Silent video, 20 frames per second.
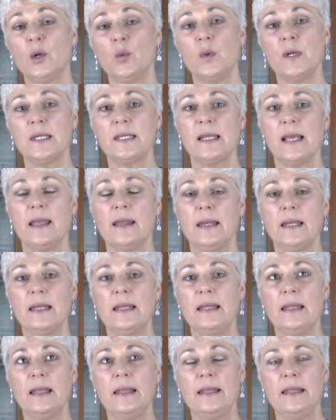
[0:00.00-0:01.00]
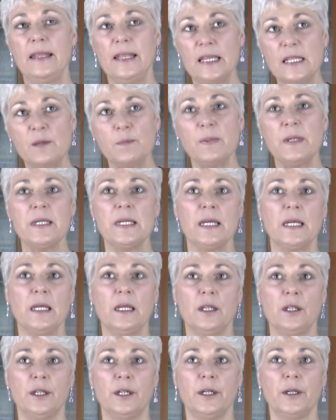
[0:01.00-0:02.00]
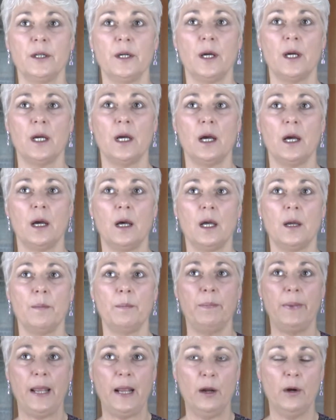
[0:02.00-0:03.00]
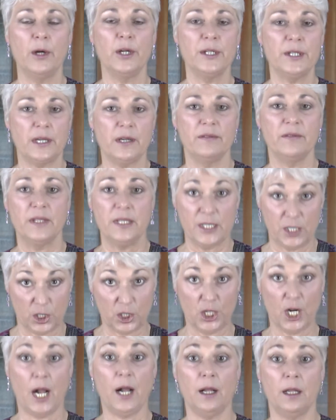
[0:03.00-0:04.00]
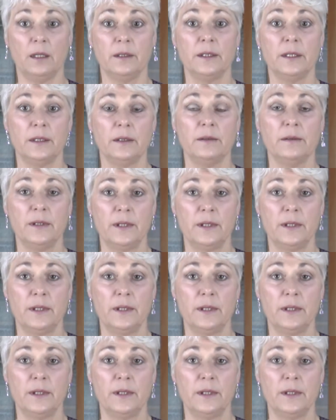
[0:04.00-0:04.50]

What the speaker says: was that this particular parent of this child,